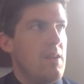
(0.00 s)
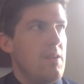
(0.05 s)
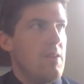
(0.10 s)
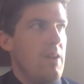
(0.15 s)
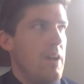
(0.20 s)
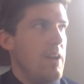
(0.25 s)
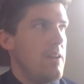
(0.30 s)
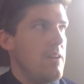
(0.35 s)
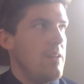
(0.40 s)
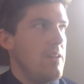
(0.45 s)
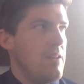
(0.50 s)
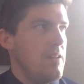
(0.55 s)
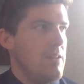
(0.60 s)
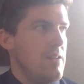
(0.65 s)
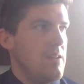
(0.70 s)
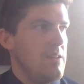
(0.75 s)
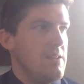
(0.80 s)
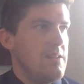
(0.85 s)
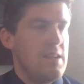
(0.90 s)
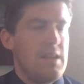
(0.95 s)
Right?
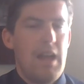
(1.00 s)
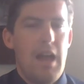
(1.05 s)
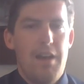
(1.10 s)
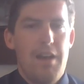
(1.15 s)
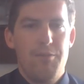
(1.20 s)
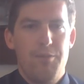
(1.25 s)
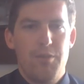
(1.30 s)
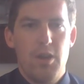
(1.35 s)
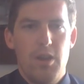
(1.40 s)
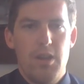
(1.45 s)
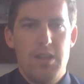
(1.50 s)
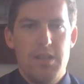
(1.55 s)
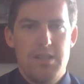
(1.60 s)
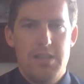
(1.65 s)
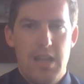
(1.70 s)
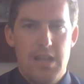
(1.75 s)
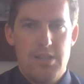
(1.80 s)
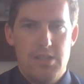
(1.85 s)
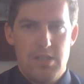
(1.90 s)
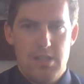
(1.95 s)
He, he did have good
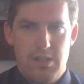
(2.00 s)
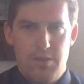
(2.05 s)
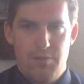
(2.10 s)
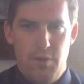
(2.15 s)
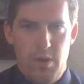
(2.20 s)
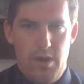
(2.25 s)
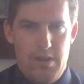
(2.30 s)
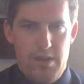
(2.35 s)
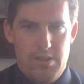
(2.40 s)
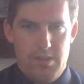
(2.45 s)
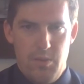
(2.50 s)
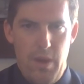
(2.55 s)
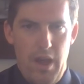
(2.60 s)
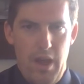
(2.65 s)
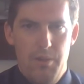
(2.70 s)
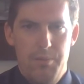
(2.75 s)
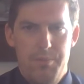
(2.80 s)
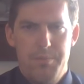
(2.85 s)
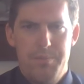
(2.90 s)
intentions for it as well.